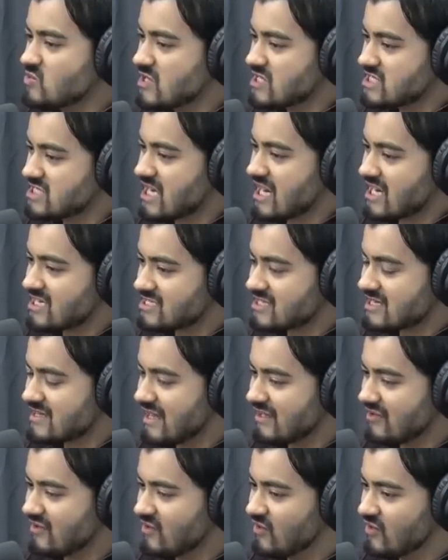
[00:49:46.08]
wasn't actually
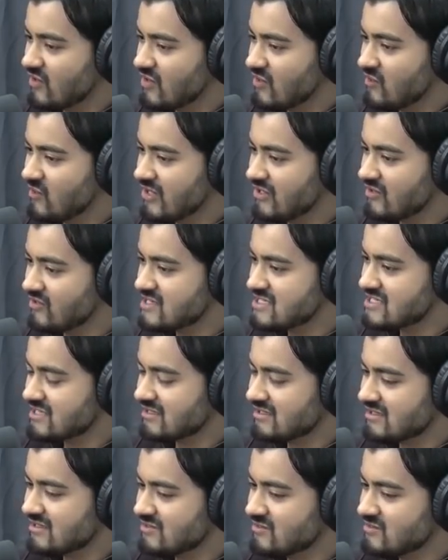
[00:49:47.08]
that long ago when Chris
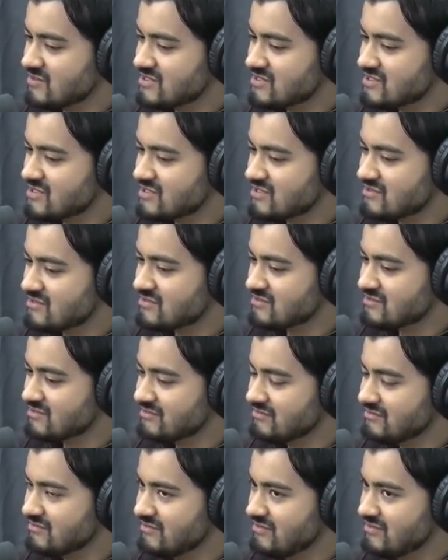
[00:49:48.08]
Lilly was still
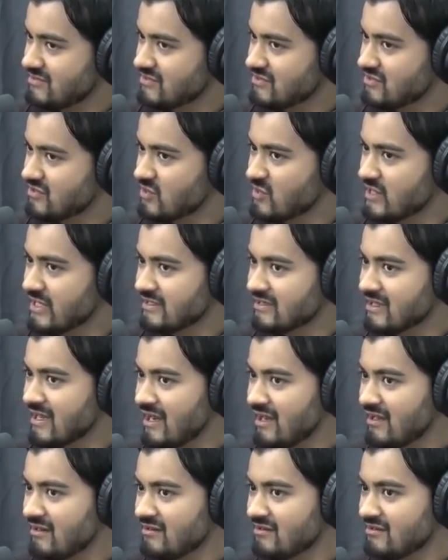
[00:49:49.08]
doing
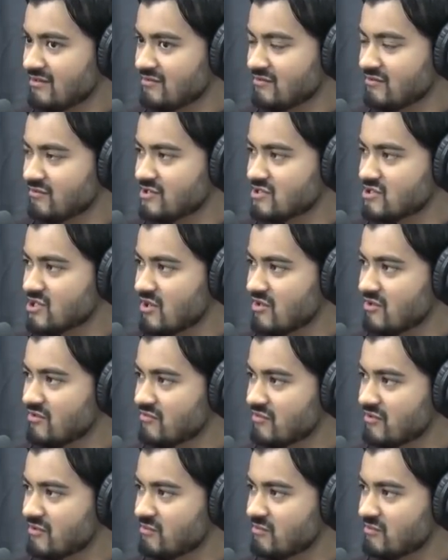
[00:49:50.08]
that for Jonah
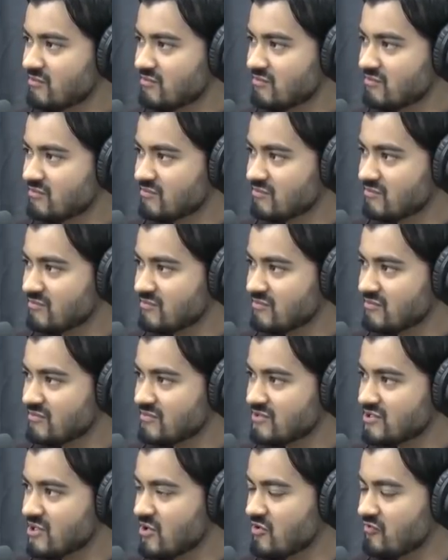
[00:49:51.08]
from
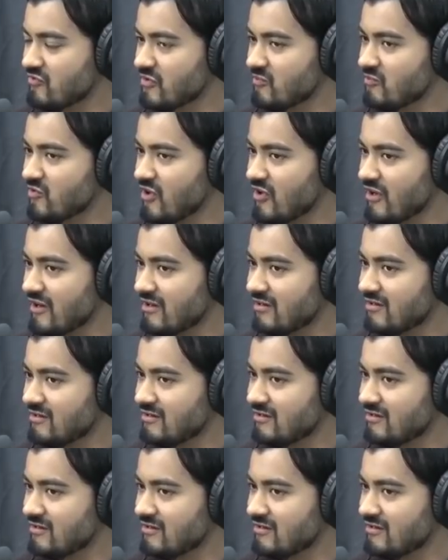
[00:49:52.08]
Tonga.